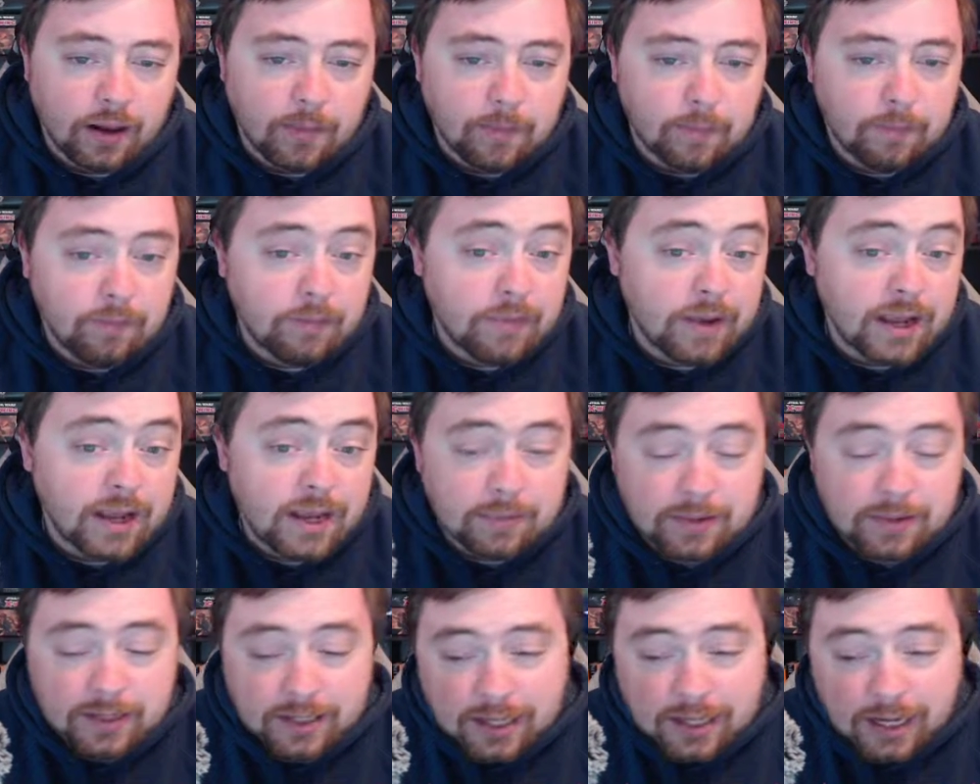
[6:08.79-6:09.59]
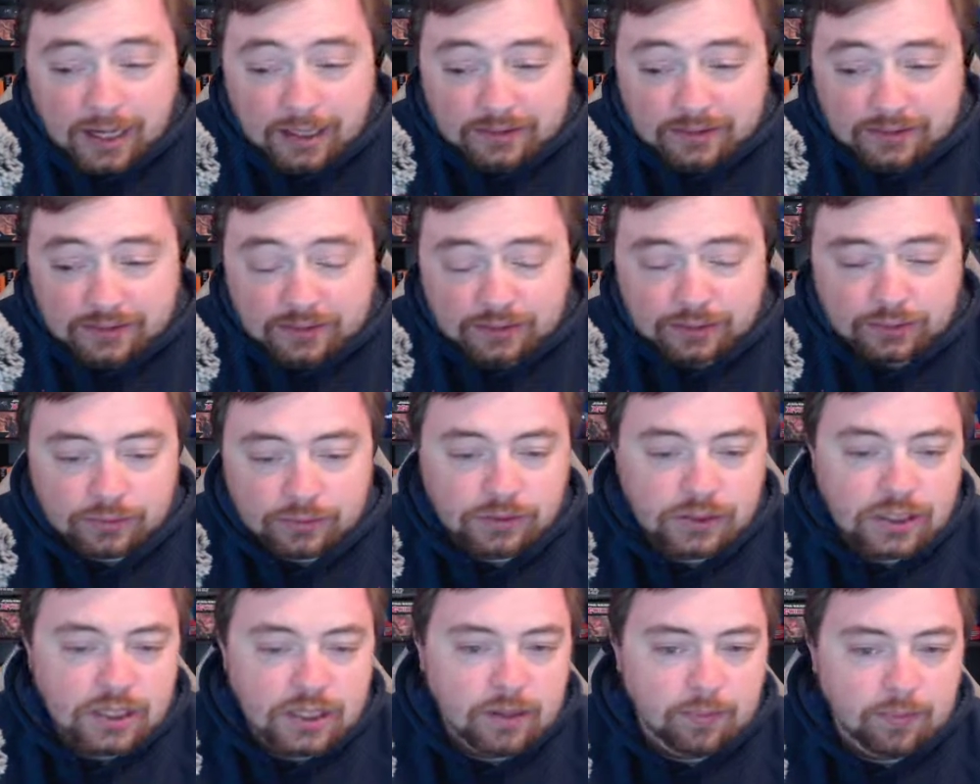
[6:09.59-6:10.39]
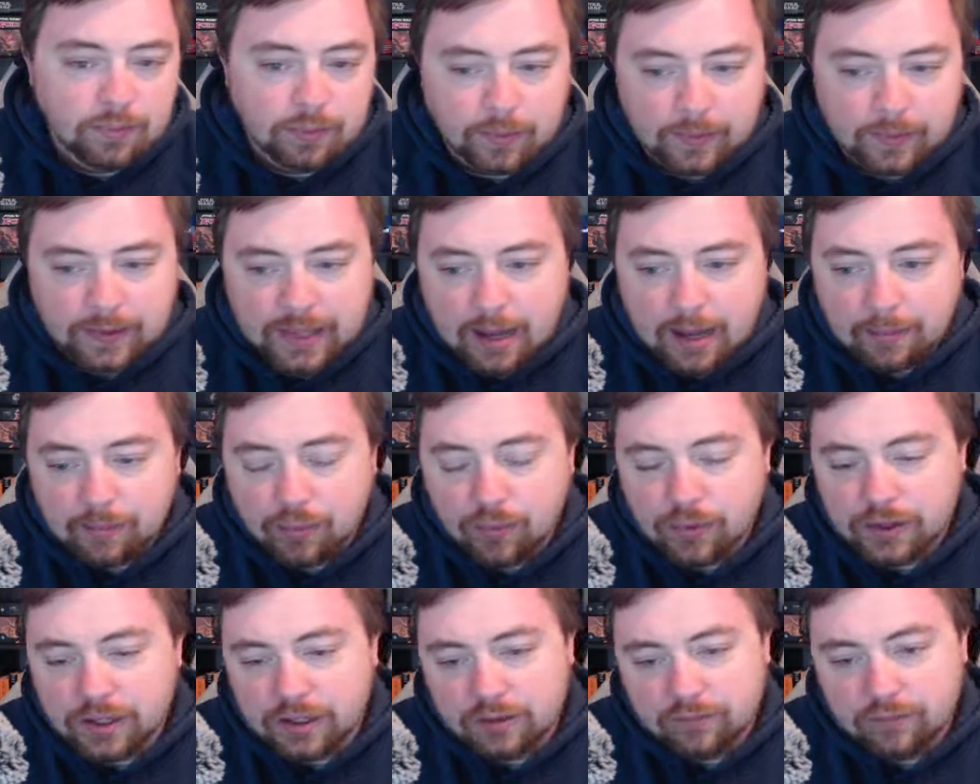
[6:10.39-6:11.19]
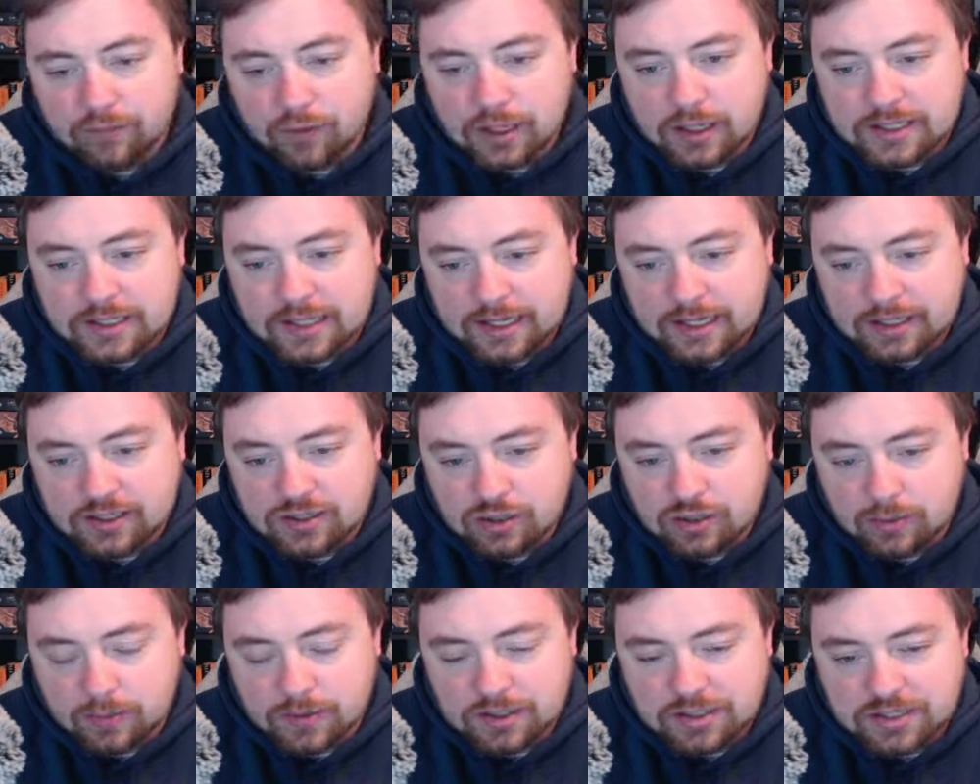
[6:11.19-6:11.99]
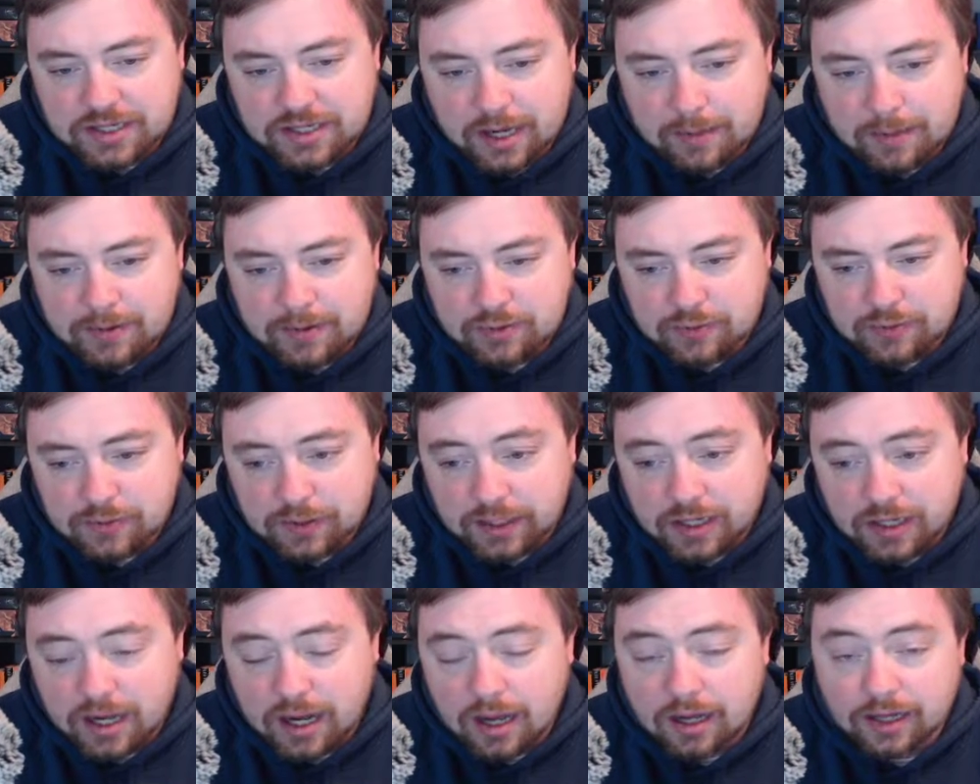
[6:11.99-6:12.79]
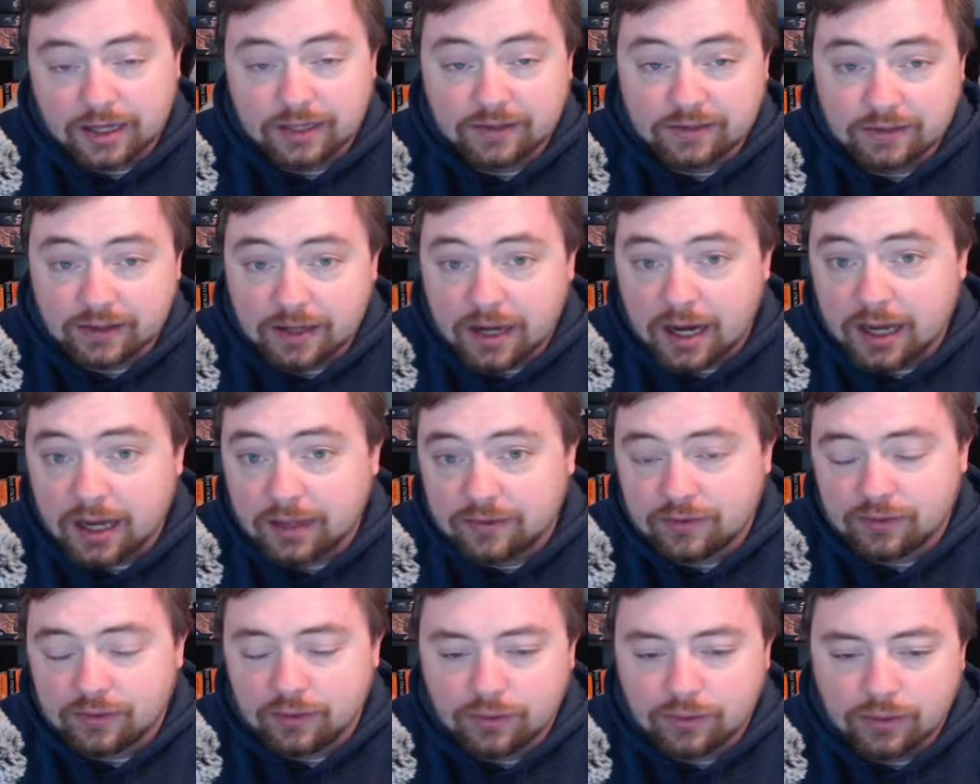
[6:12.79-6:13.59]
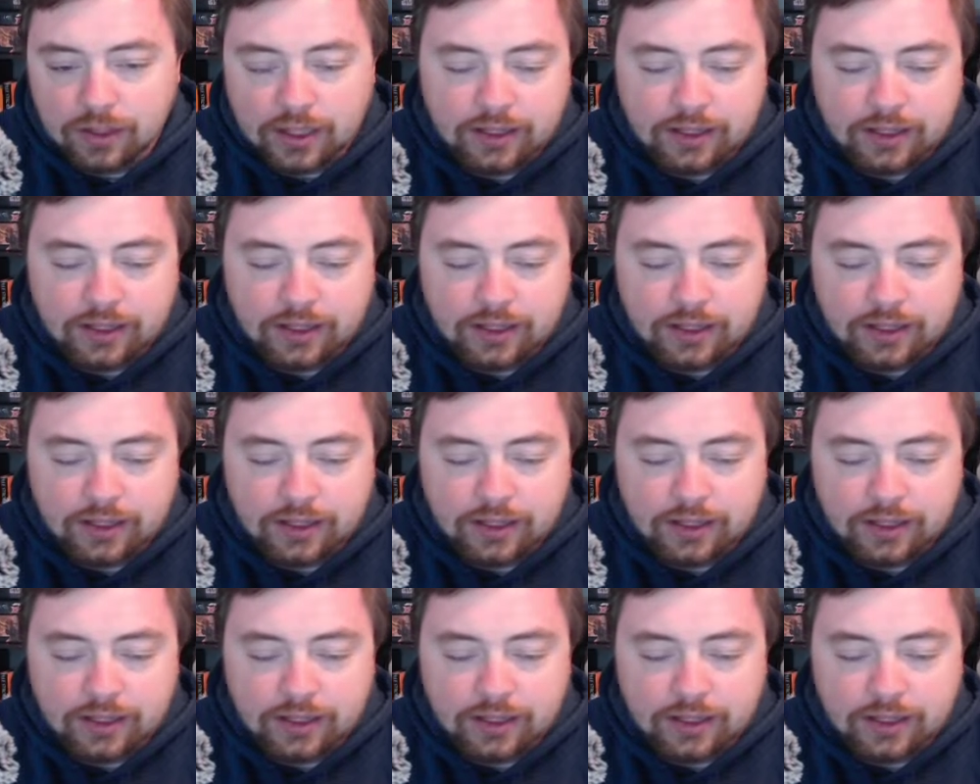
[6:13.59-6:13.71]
Maybe Katsu, but at that point, you've already taken so much damage against a Katsu.